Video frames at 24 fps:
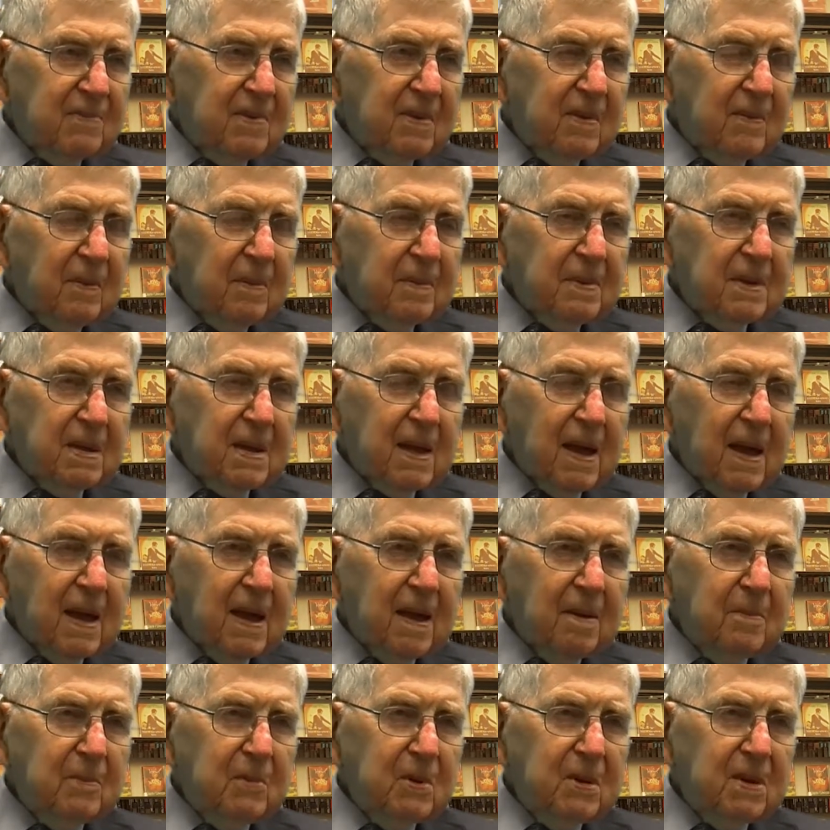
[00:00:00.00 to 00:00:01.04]
from the
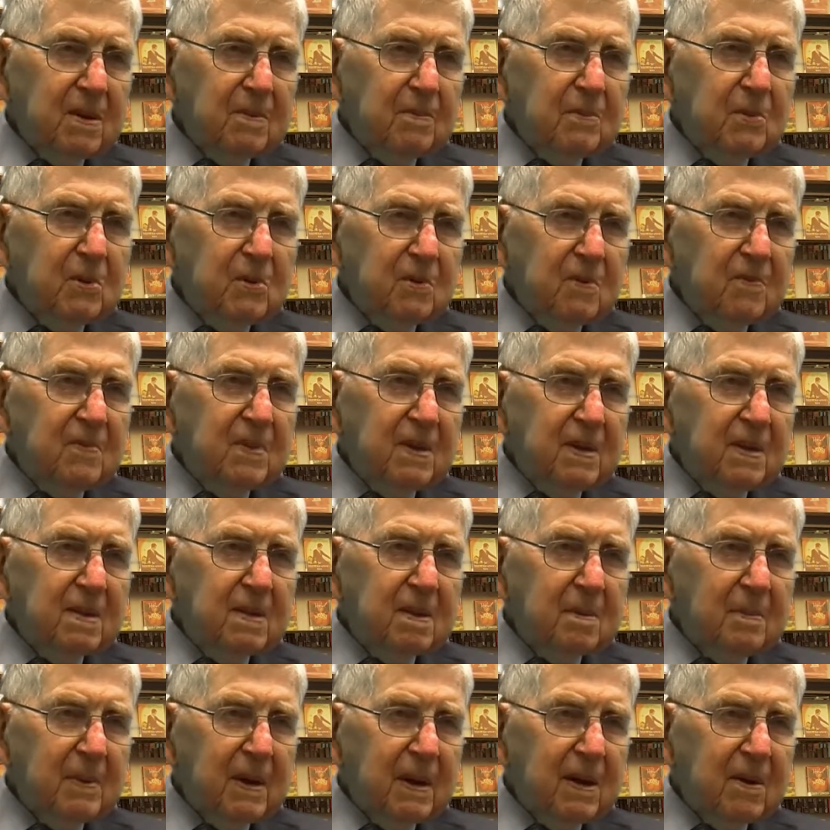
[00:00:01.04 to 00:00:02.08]
time we moved into
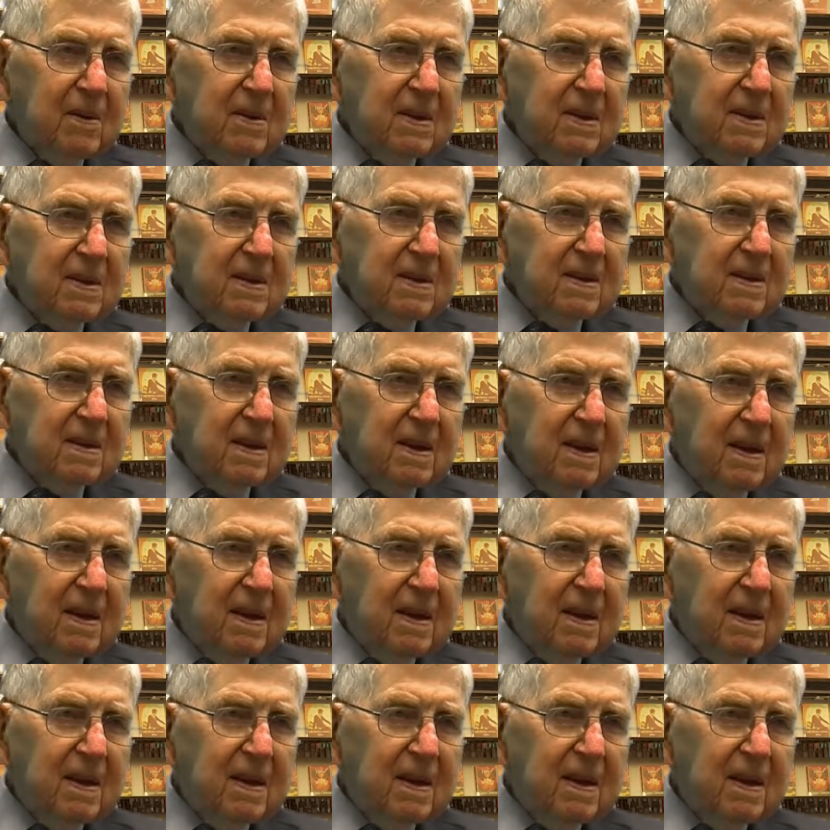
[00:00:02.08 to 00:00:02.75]
Barrington,